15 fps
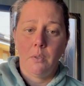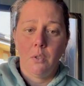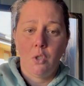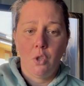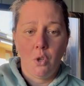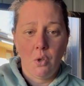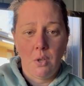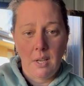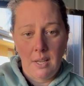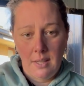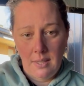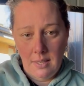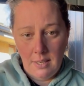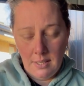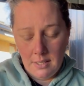key
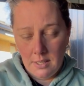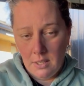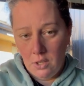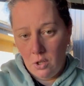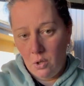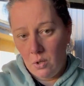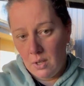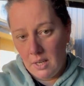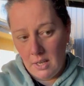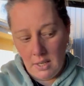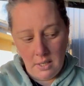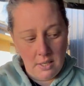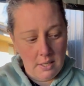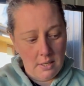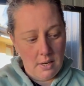things that you
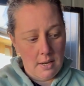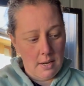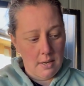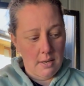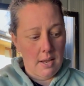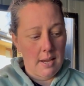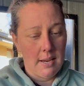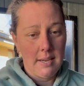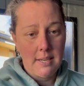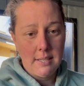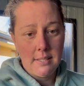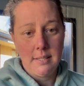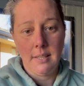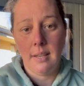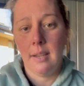need
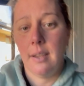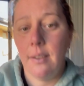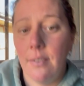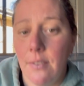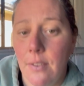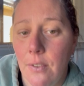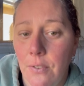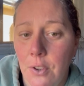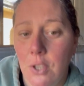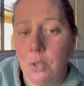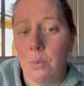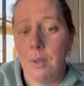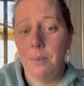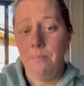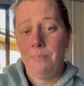is, the first
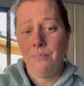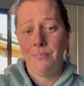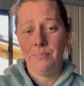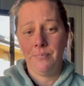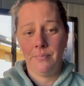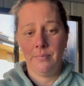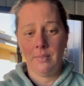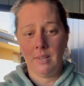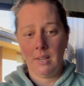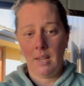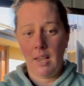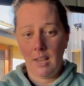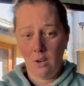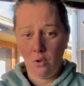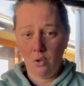one,
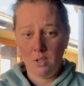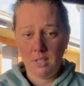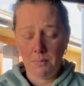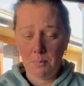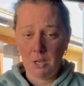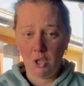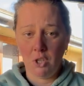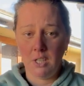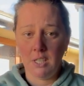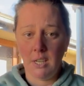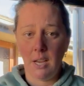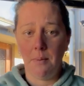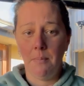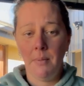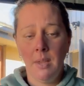a good measuring
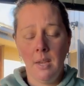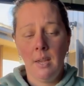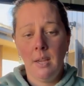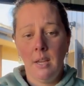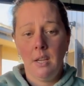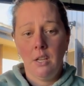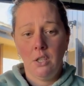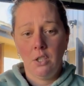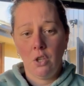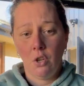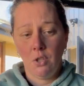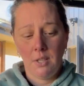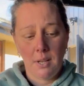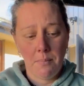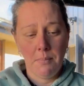tape. So
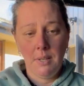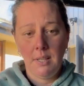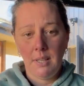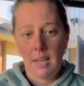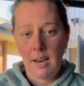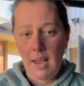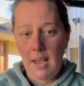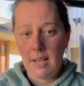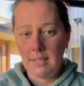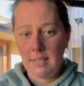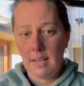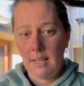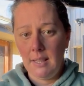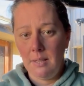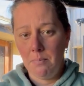something that has
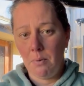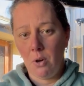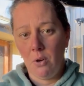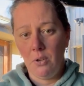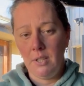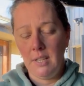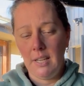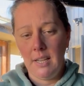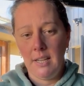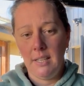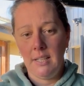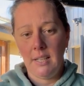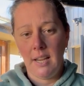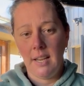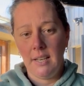a lip on the
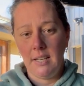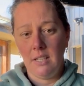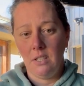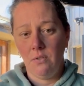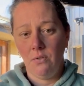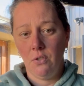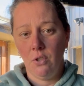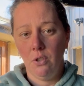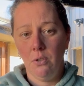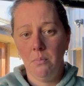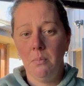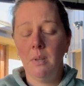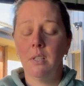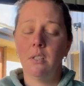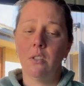end and is
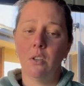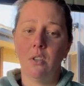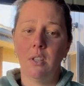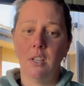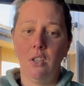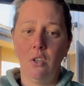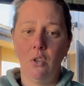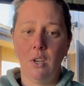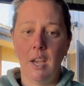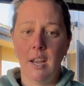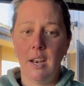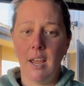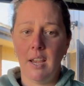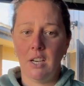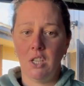firm, so that you can
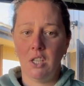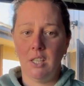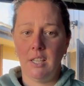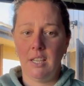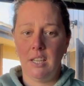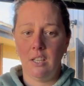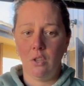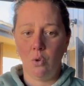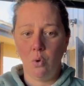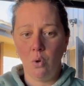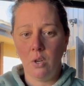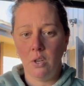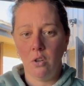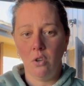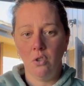actually either
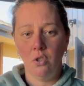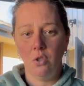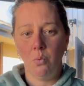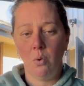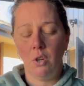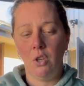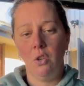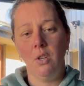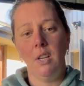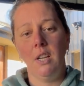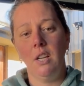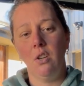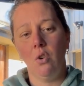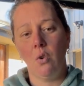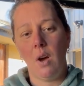hook it onto what you
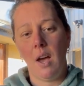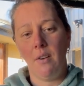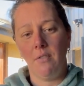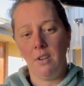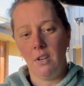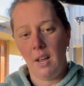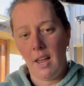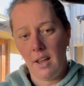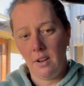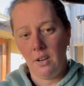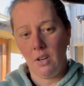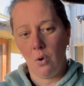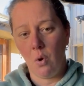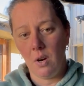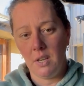need or have it out
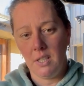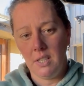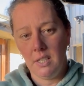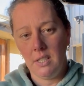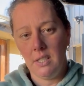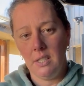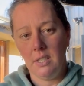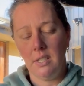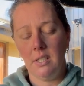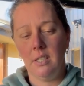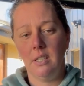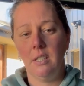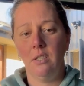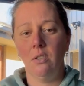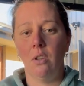at quite a distance and
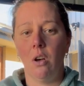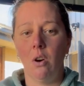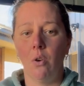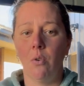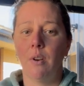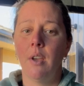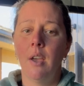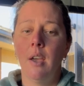still hold.